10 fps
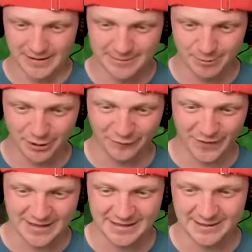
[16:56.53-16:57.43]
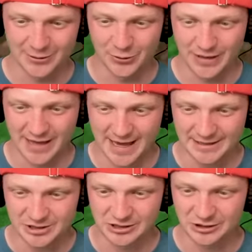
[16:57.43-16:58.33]
Let's build a fancy little
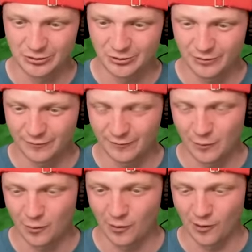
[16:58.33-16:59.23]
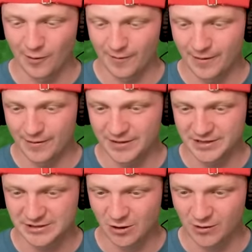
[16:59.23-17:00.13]
gate too for the
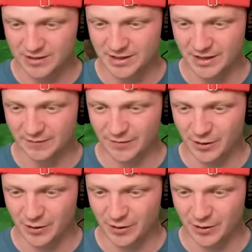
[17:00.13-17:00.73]
start of the